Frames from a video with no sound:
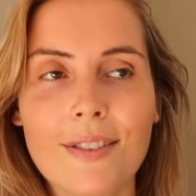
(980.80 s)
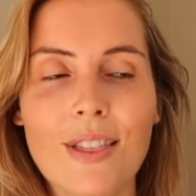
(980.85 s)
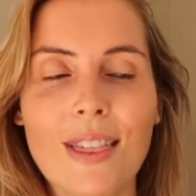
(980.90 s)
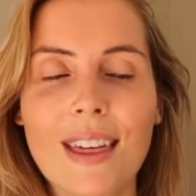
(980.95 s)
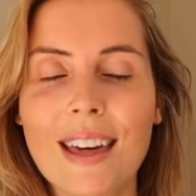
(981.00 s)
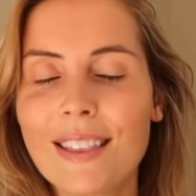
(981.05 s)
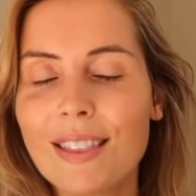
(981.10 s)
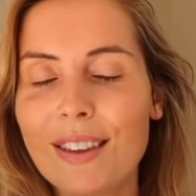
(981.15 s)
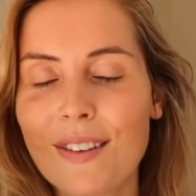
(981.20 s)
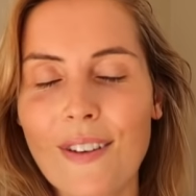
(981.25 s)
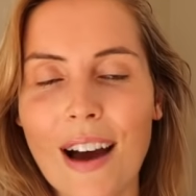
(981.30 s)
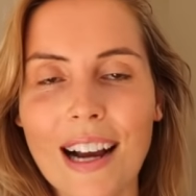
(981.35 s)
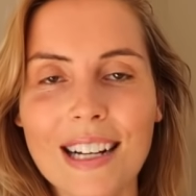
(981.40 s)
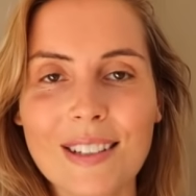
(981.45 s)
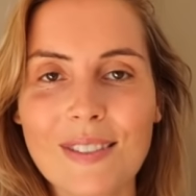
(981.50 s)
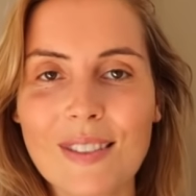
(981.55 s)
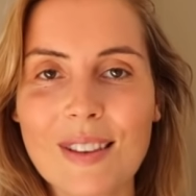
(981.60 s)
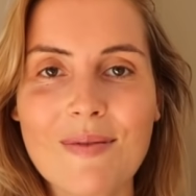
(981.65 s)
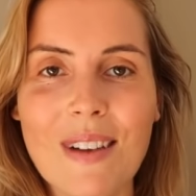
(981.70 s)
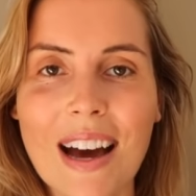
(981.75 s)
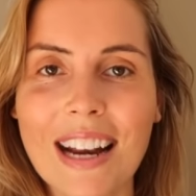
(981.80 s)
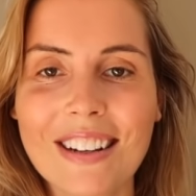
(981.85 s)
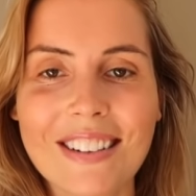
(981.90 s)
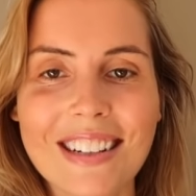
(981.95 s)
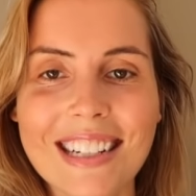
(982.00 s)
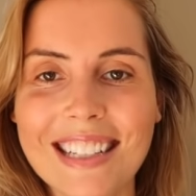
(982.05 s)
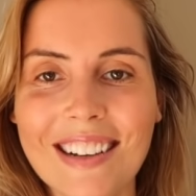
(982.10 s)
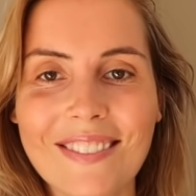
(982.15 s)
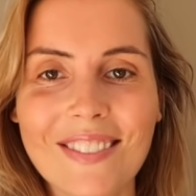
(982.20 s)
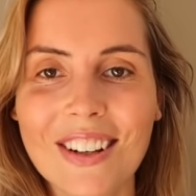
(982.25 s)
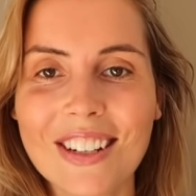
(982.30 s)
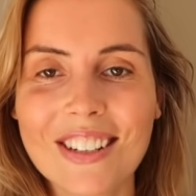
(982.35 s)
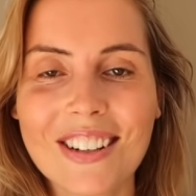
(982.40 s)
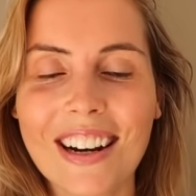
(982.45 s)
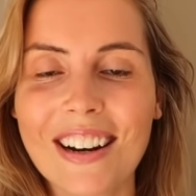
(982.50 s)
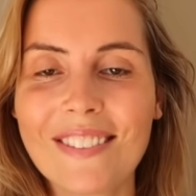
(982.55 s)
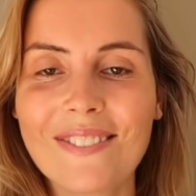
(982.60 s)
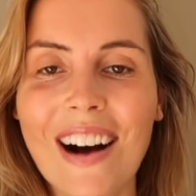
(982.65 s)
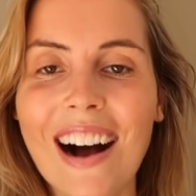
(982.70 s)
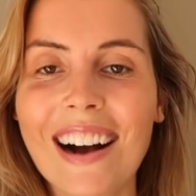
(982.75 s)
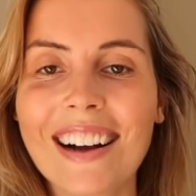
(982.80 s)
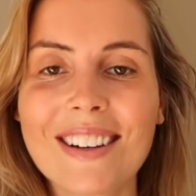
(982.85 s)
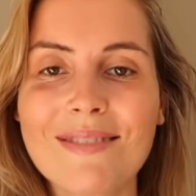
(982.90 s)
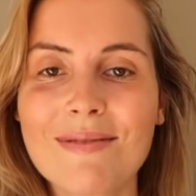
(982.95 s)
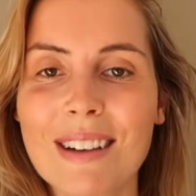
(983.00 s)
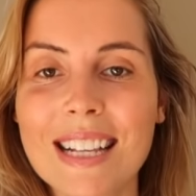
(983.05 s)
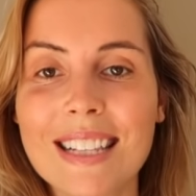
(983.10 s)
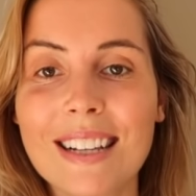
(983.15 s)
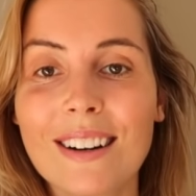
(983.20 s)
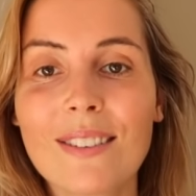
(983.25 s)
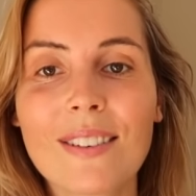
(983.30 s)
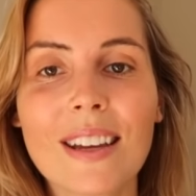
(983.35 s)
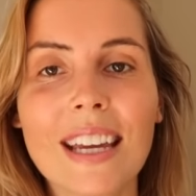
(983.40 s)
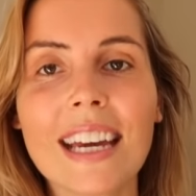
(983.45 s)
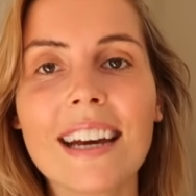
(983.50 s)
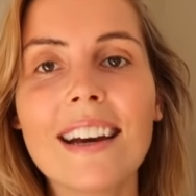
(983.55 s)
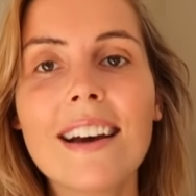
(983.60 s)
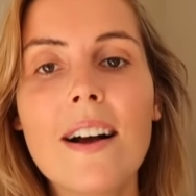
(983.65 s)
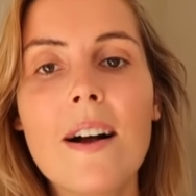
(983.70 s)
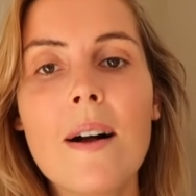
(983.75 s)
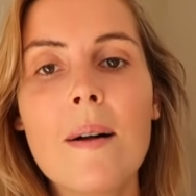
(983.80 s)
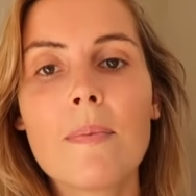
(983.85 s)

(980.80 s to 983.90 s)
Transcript: the, the fact of the matter is, I'm not trying to market myself here.